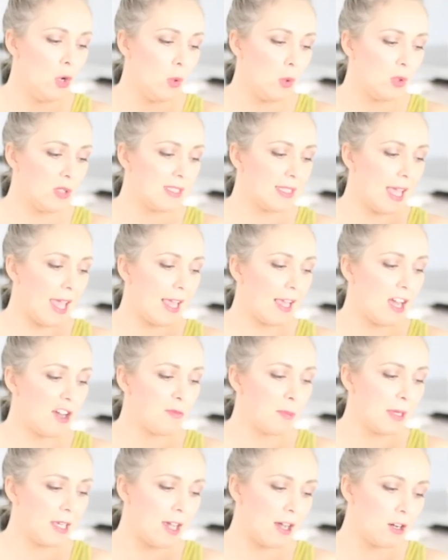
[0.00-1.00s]
Well, saying,
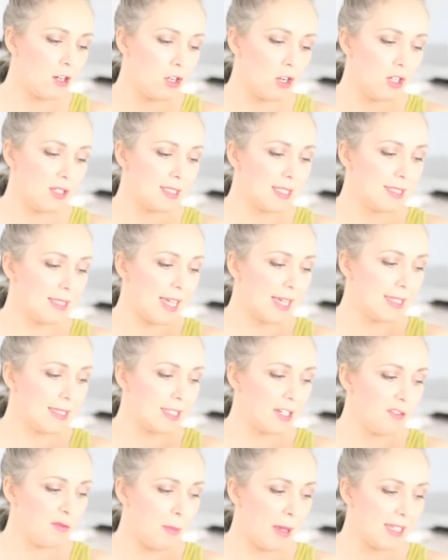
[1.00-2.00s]
I've been going on lots of dates
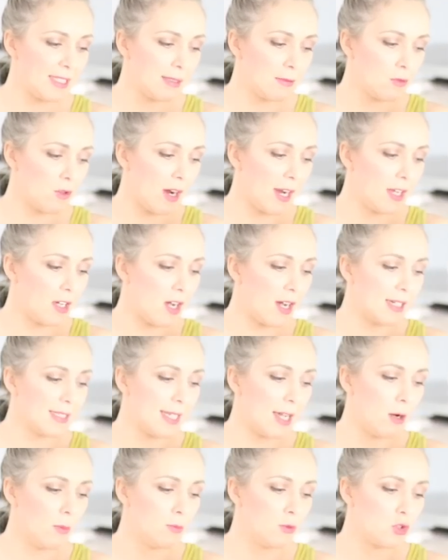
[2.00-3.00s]
and have met some great guys,
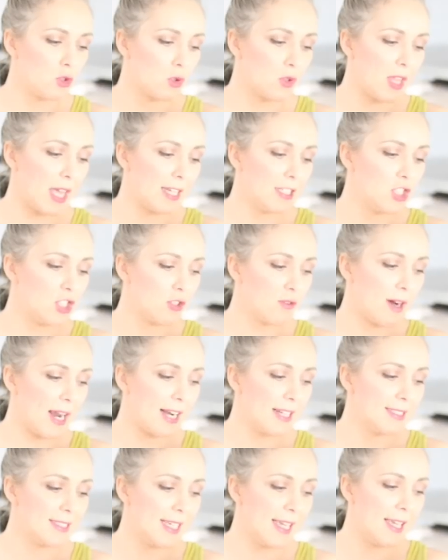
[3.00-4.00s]
help draw that into your
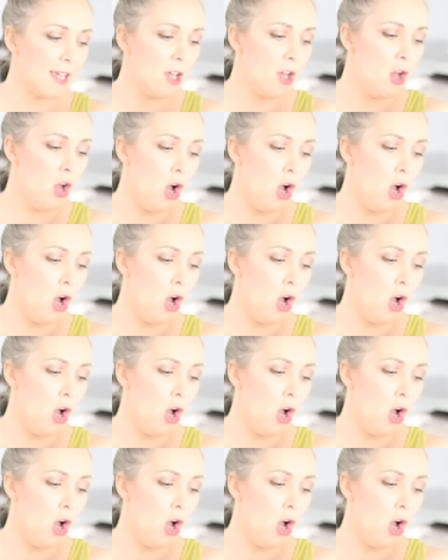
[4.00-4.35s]
reality?